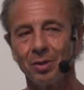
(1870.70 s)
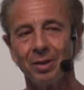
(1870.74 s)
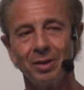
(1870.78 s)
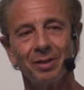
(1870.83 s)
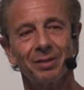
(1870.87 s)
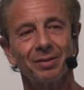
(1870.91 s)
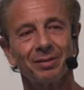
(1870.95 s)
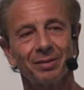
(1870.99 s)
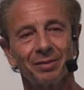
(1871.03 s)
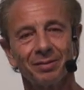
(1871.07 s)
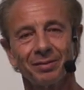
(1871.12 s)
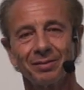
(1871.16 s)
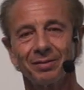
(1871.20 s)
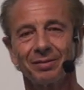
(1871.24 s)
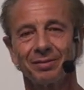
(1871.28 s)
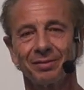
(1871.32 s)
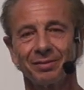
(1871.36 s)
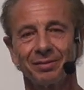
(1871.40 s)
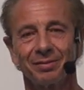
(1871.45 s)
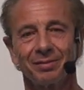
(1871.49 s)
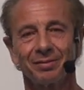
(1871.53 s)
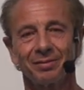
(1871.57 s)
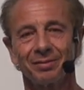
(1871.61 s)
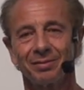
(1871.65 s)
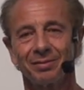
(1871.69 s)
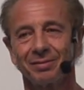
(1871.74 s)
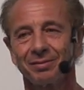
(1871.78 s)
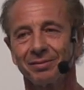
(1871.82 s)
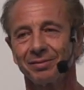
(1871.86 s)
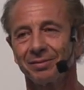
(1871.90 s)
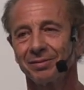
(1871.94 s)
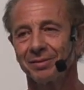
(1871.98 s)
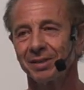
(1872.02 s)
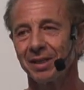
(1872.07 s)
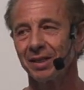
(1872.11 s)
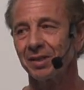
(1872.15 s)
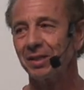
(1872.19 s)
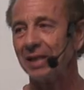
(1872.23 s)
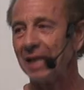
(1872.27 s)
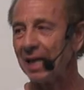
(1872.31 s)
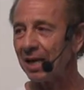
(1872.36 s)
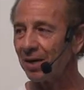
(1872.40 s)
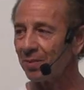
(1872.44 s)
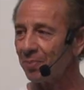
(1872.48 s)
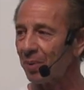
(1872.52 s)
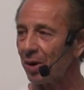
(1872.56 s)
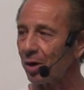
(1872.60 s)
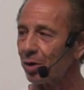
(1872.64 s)
it, it's not
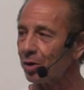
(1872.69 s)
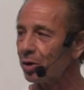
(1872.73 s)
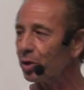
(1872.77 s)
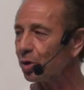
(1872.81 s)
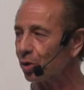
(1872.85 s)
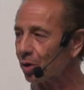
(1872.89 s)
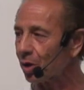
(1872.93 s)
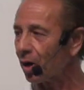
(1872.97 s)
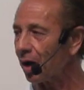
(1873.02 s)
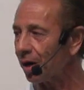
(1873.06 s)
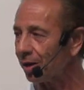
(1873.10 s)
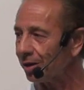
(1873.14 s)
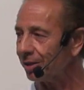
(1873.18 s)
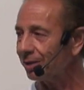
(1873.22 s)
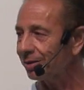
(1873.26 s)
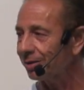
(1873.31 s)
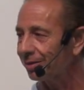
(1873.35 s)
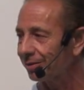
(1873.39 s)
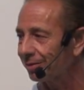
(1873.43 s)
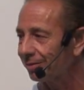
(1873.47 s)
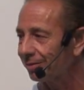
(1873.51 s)
a part of your calling,